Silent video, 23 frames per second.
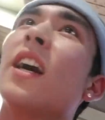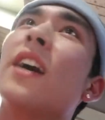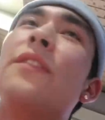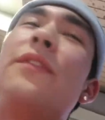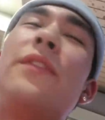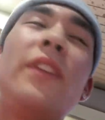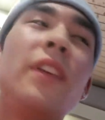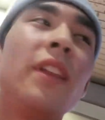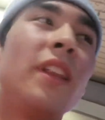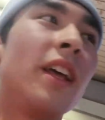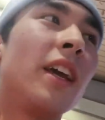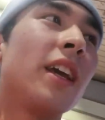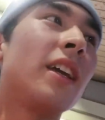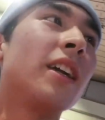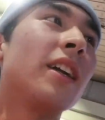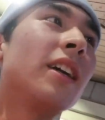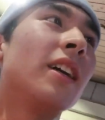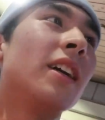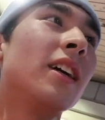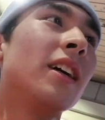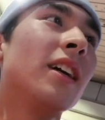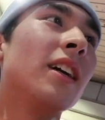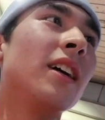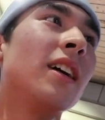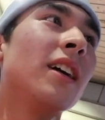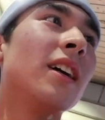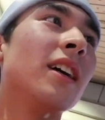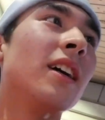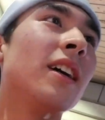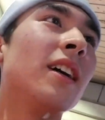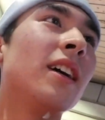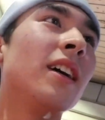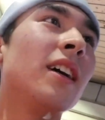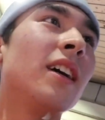I feel like
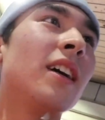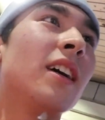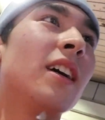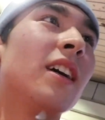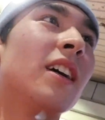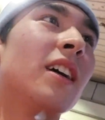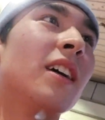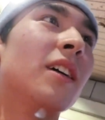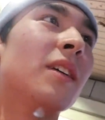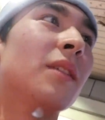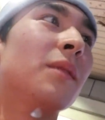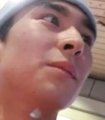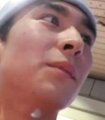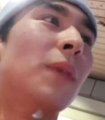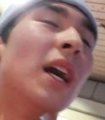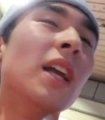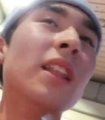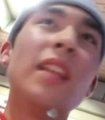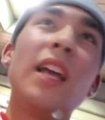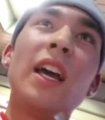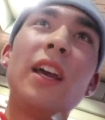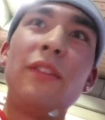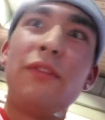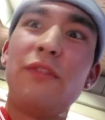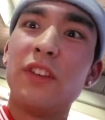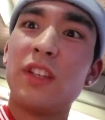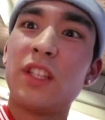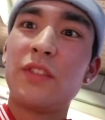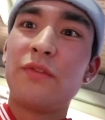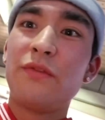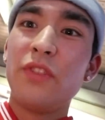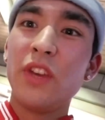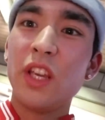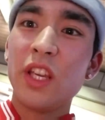my life
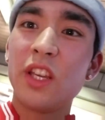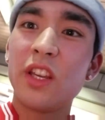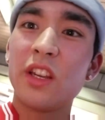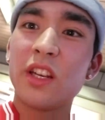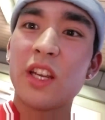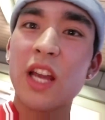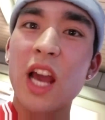is figured